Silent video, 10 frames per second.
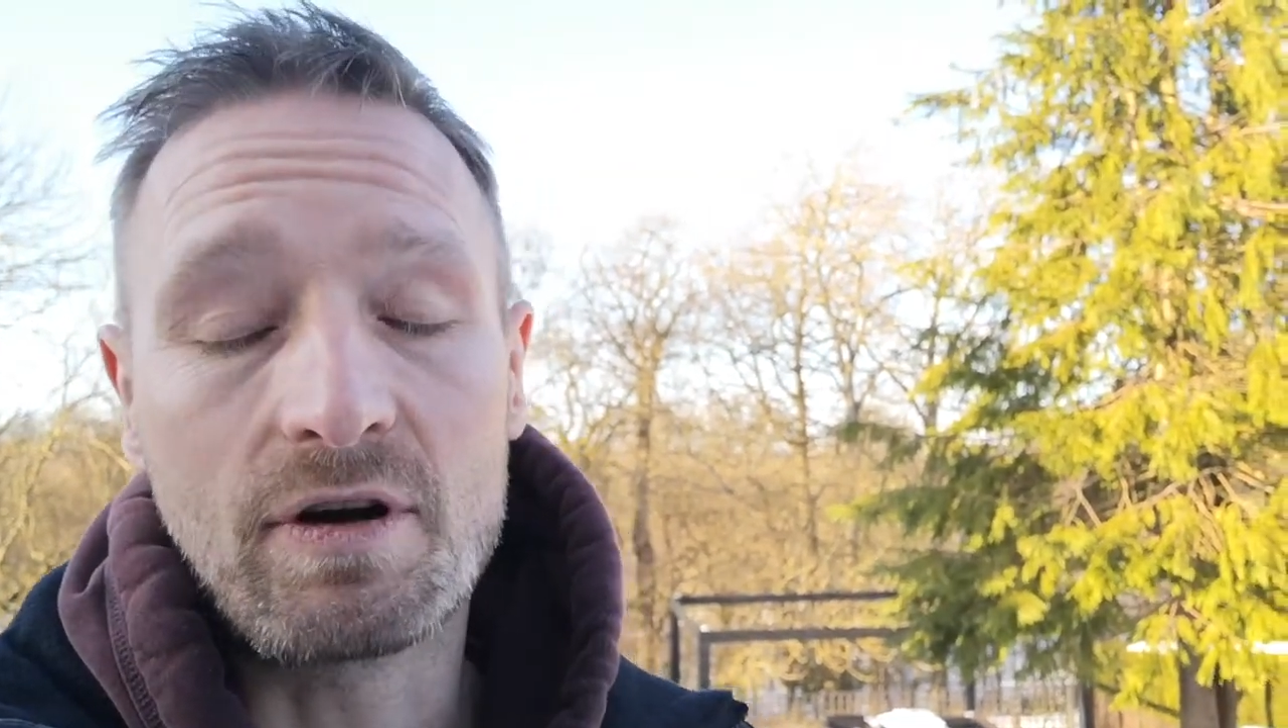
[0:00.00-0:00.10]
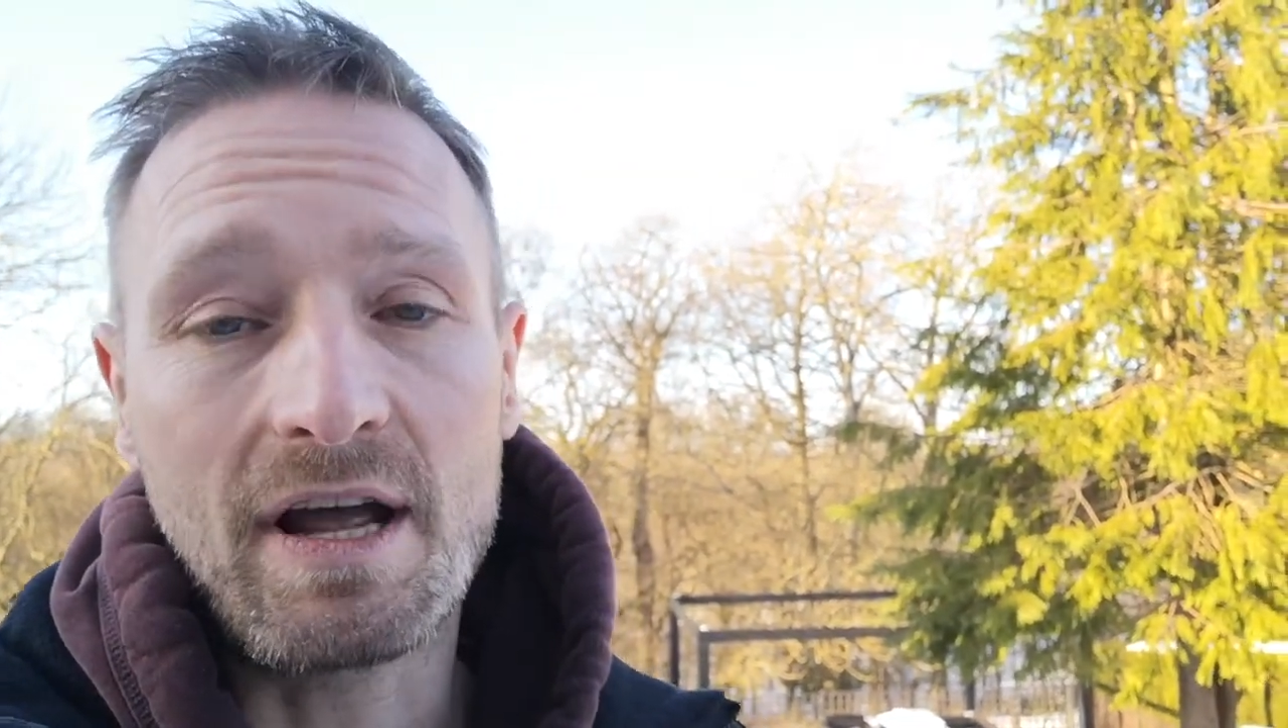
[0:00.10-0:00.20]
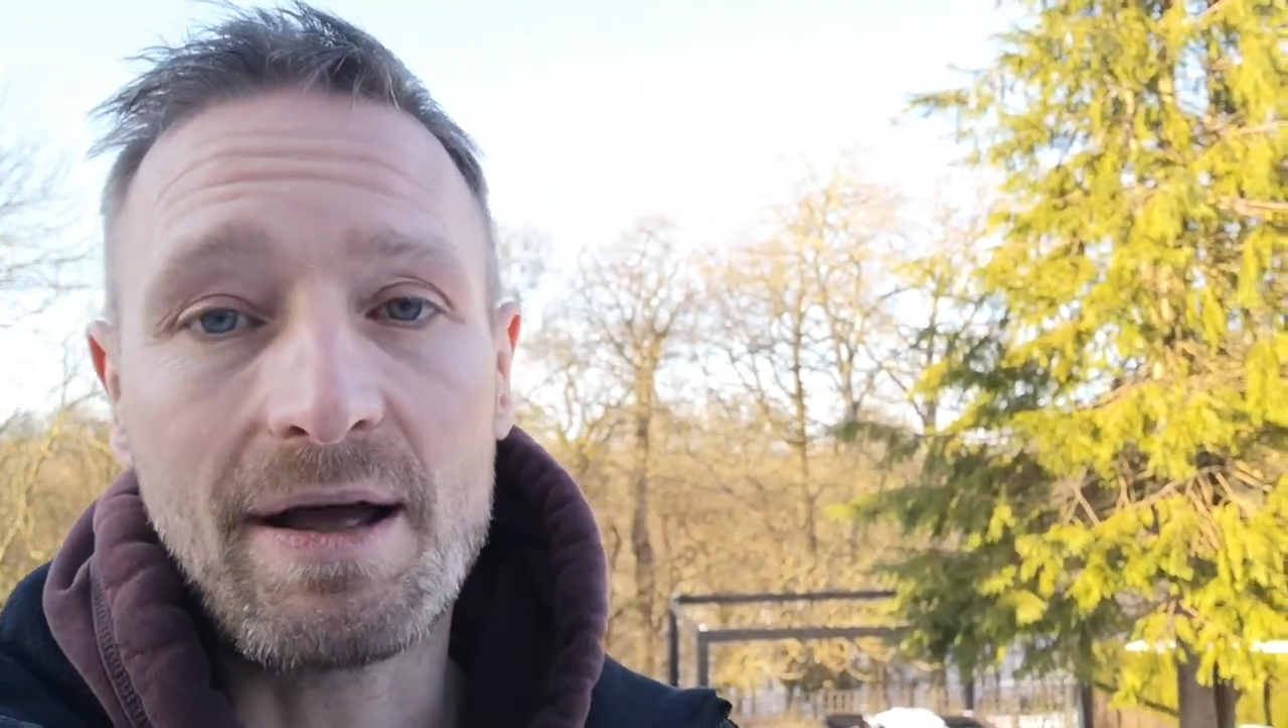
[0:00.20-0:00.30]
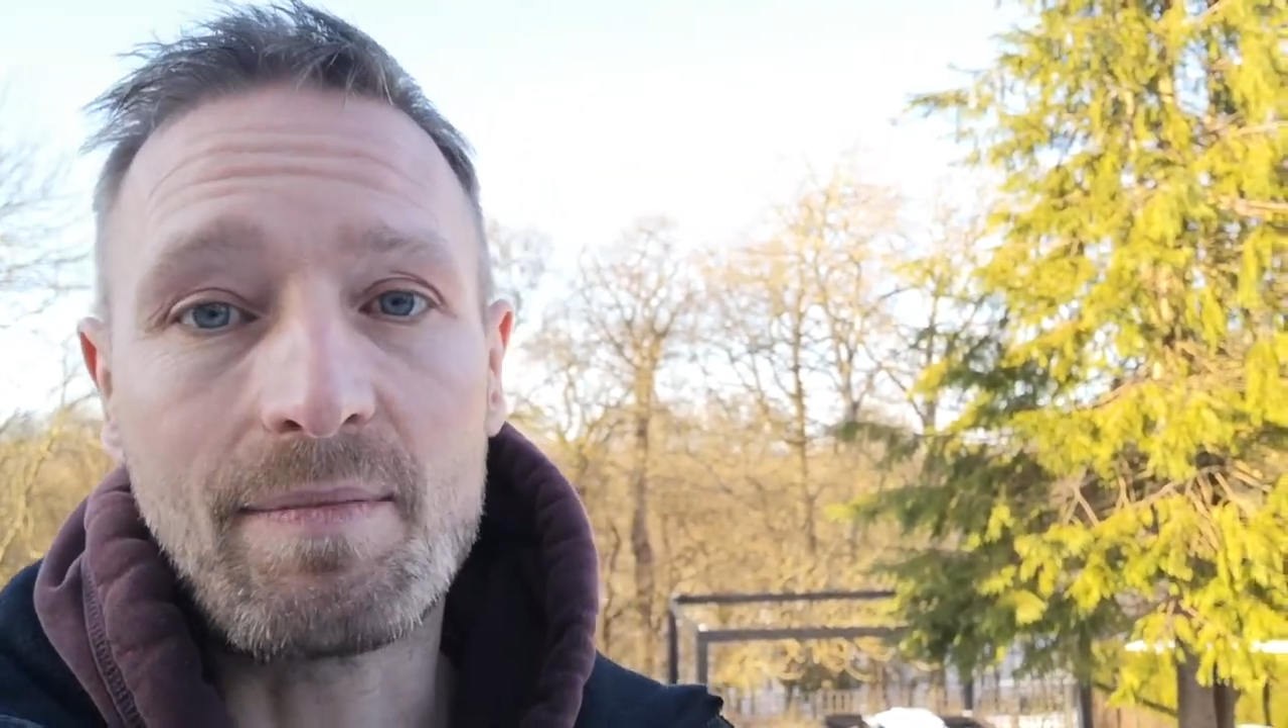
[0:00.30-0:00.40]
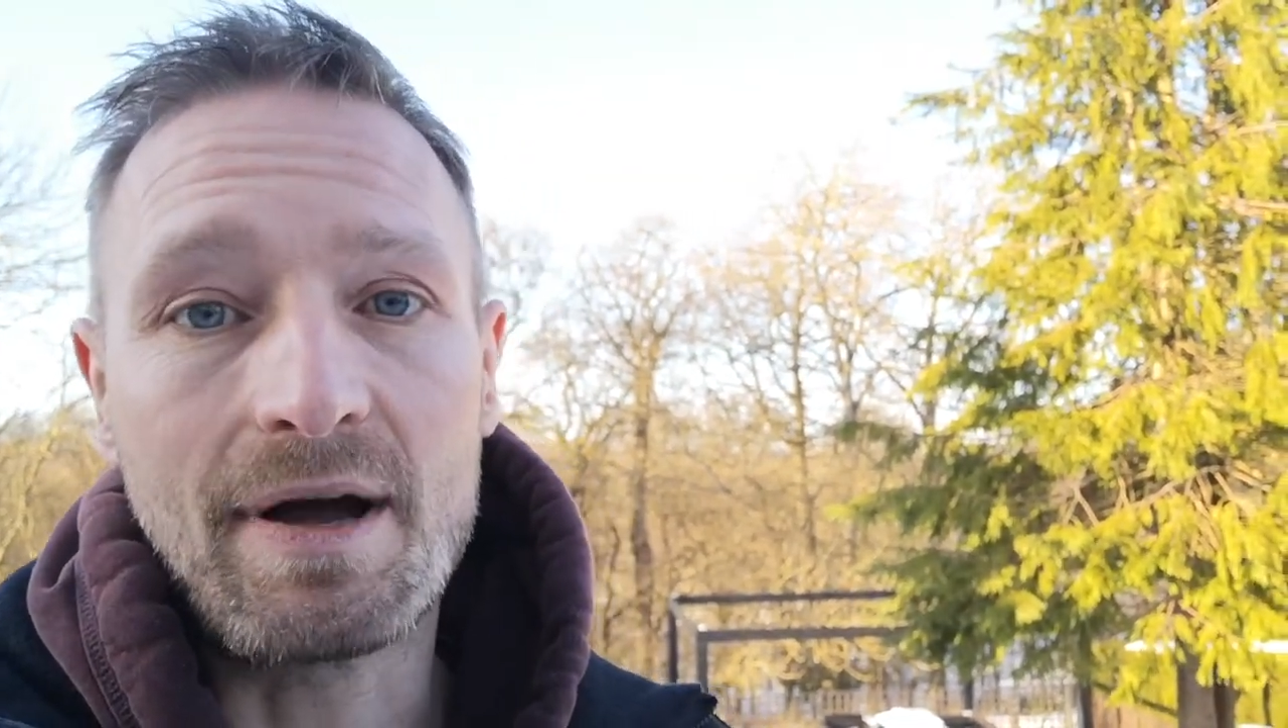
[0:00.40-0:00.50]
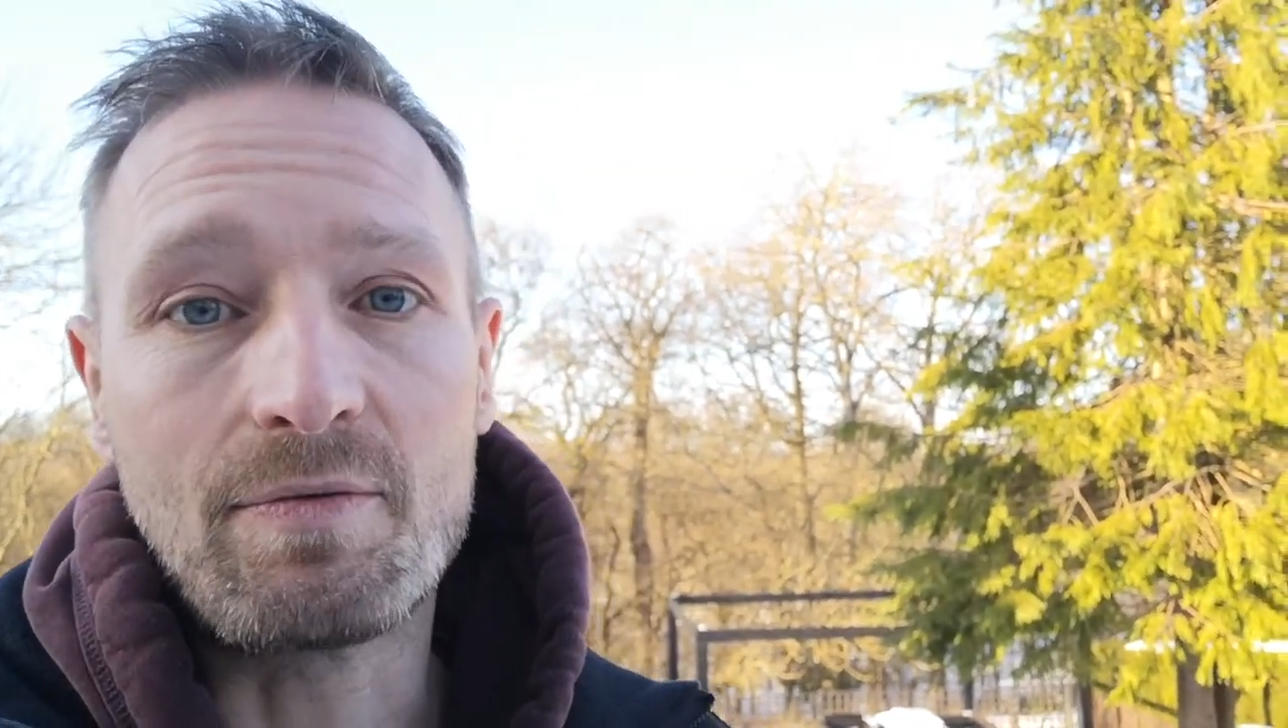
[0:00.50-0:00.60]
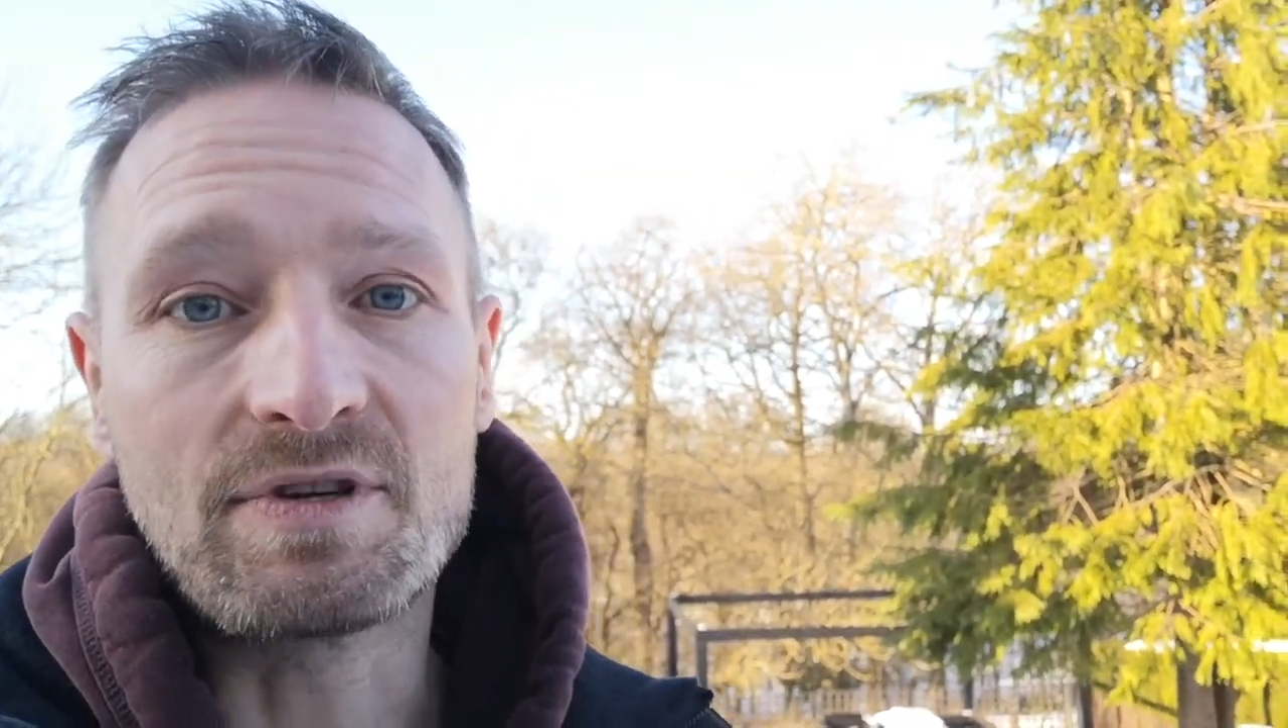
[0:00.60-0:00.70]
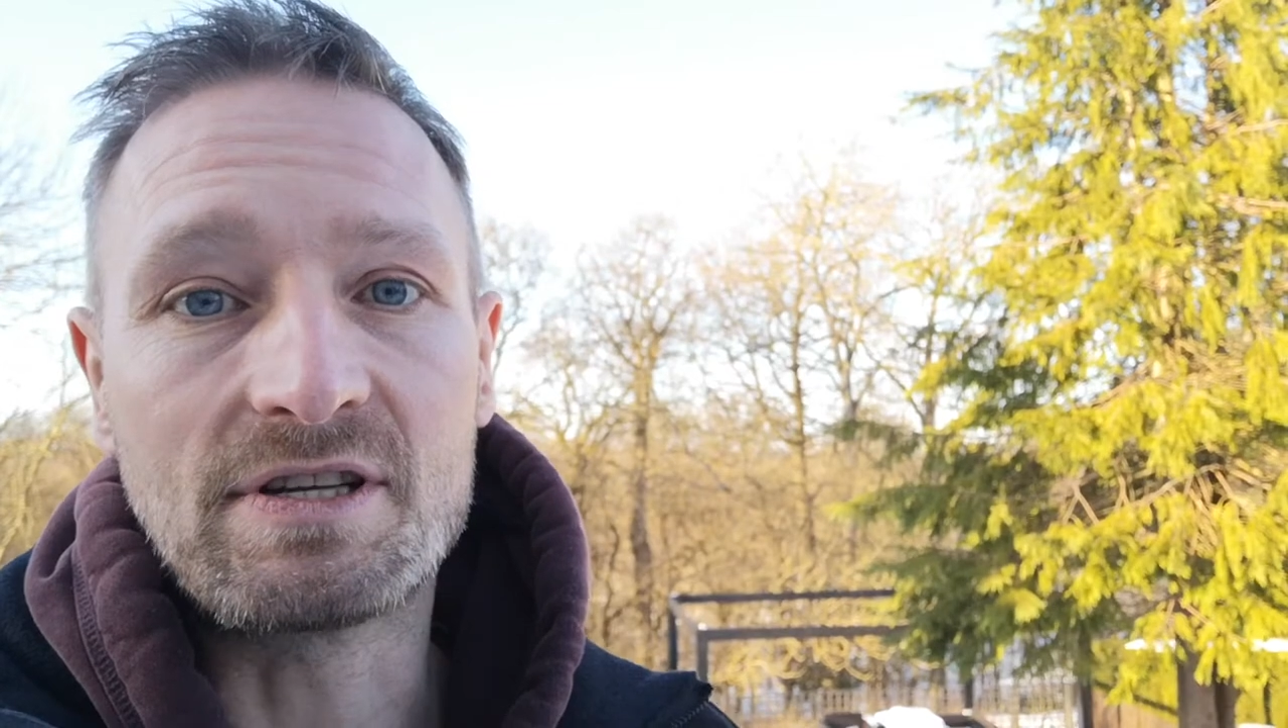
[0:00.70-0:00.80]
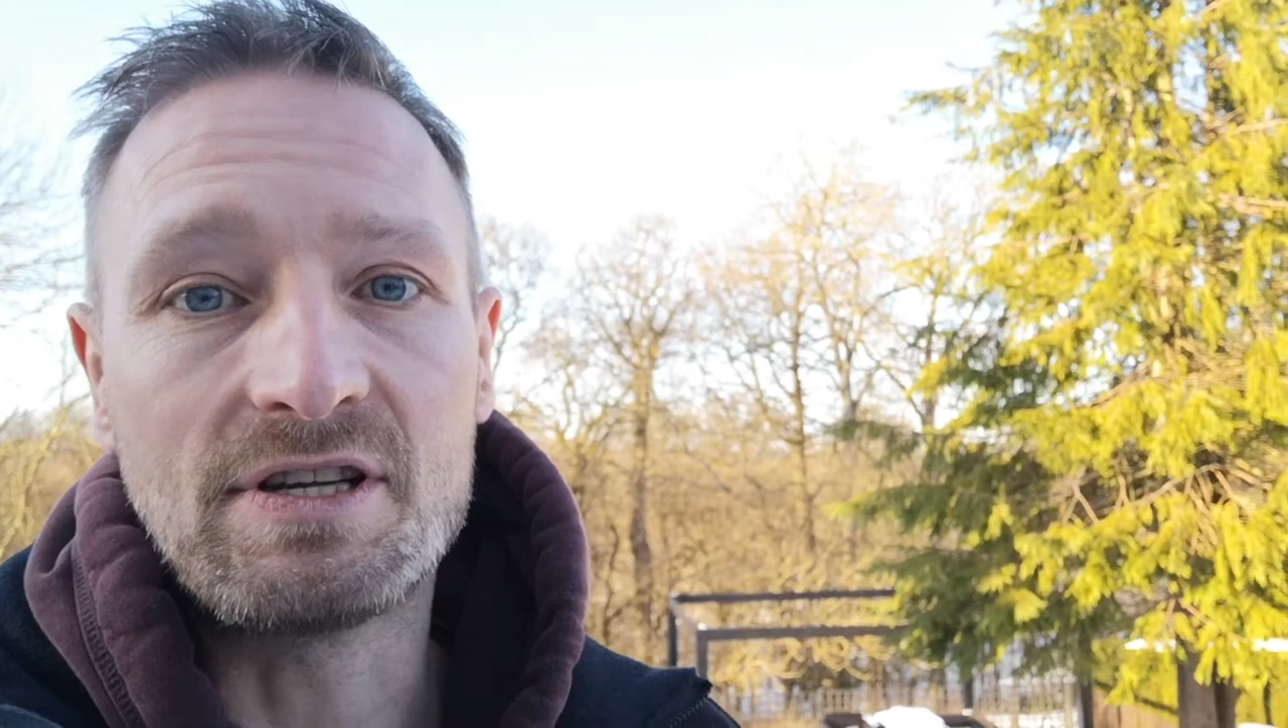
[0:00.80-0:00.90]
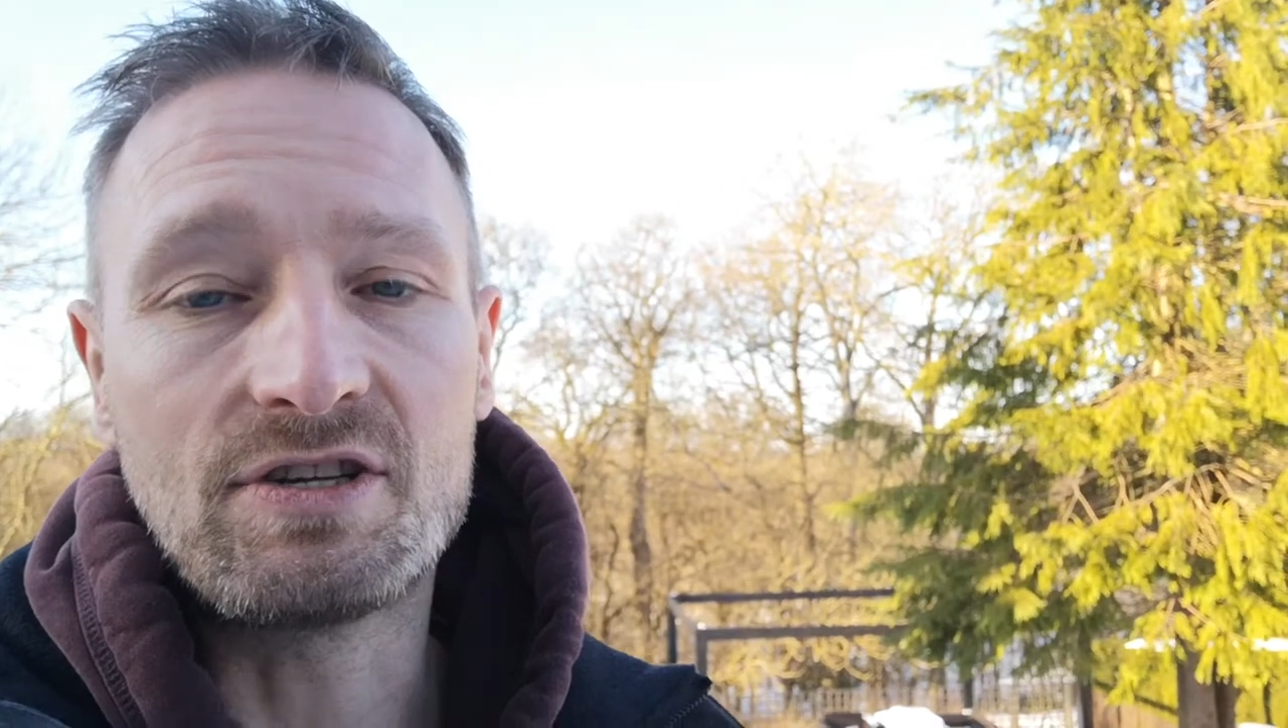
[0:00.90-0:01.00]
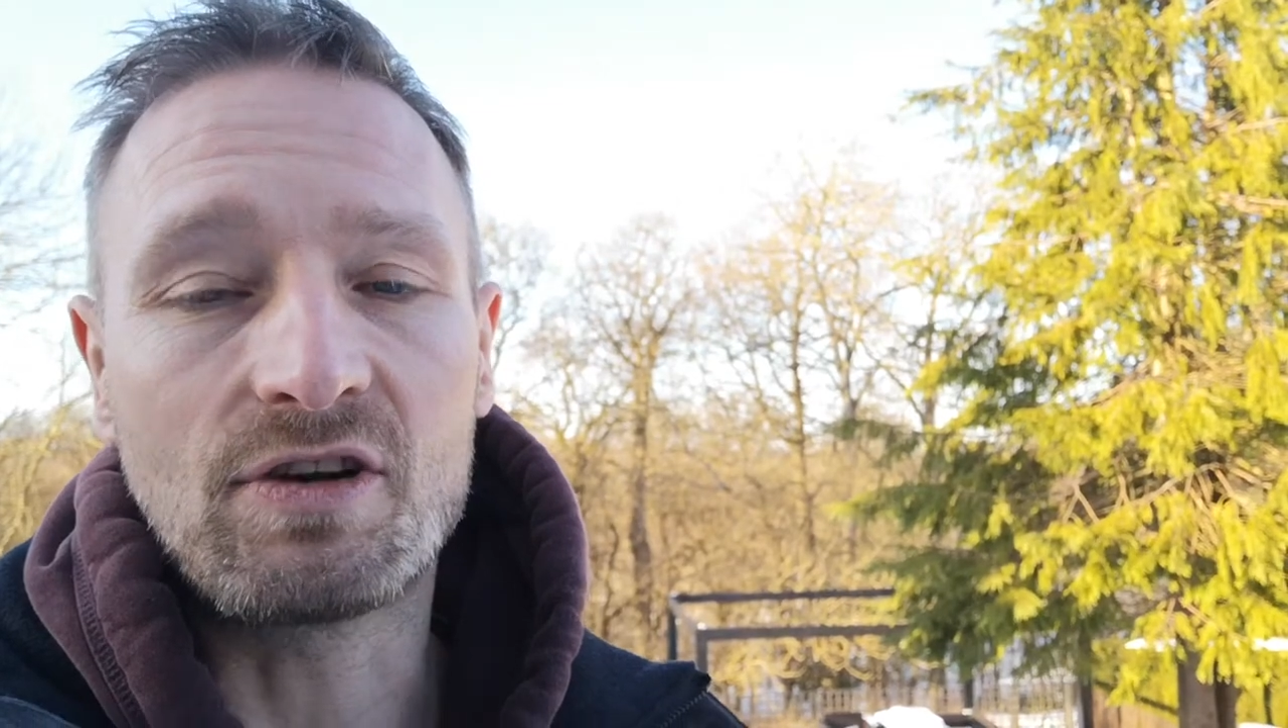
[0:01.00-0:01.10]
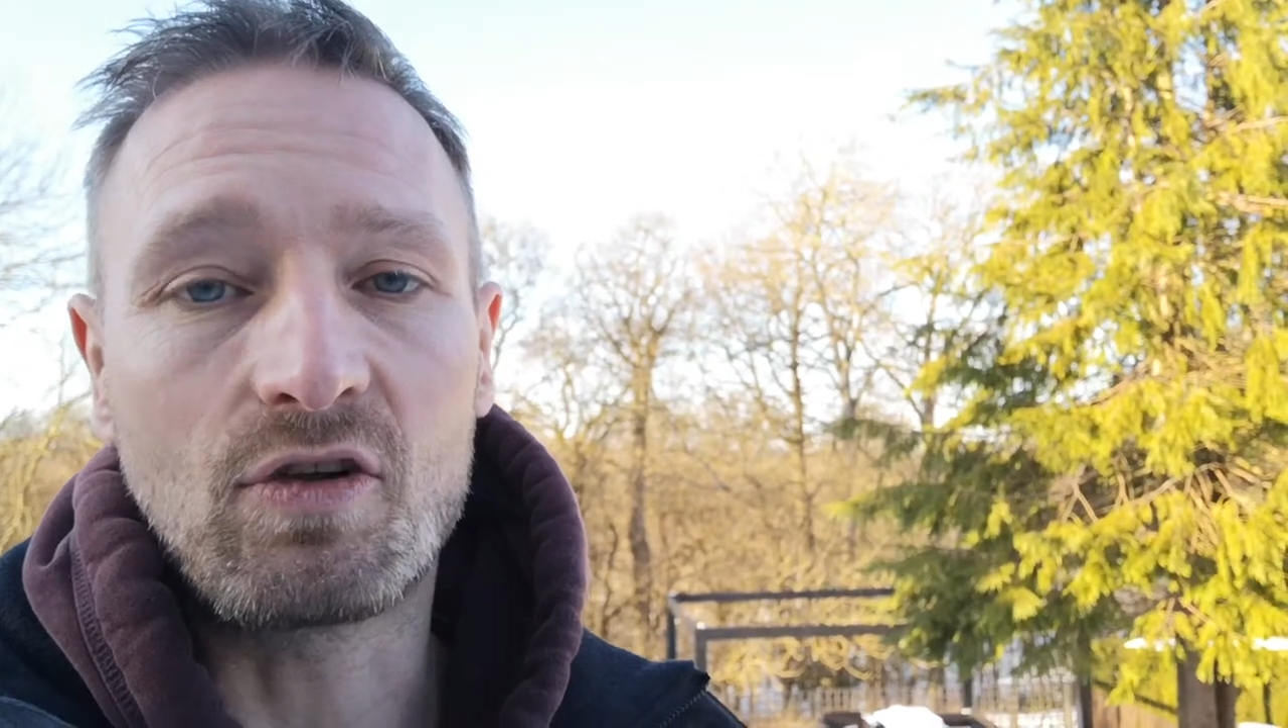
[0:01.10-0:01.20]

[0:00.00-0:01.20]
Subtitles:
I was a teacher,